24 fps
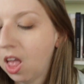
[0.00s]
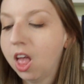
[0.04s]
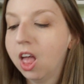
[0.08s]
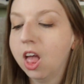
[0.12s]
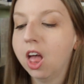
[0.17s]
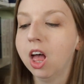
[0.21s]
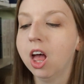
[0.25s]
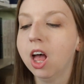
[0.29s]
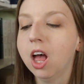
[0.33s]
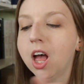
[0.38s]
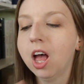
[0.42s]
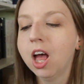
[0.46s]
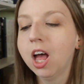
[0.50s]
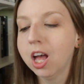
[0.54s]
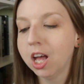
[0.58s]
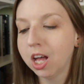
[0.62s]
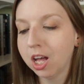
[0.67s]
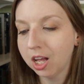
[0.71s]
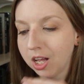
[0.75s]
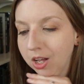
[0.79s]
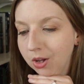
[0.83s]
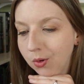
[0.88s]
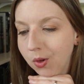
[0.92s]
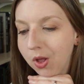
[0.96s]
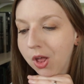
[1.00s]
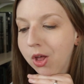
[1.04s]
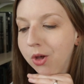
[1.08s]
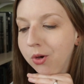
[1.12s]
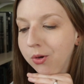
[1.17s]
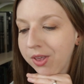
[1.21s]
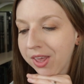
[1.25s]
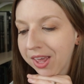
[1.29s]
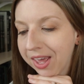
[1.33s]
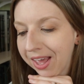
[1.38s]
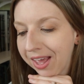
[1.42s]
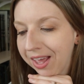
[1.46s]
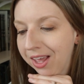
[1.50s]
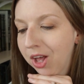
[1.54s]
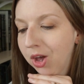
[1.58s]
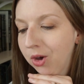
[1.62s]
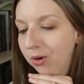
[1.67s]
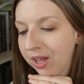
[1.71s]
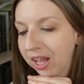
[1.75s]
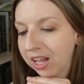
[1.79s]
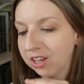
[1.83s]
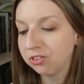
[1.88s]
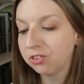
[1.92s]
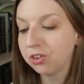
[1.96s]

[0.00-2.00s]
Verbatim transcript: Oh, okay, okay.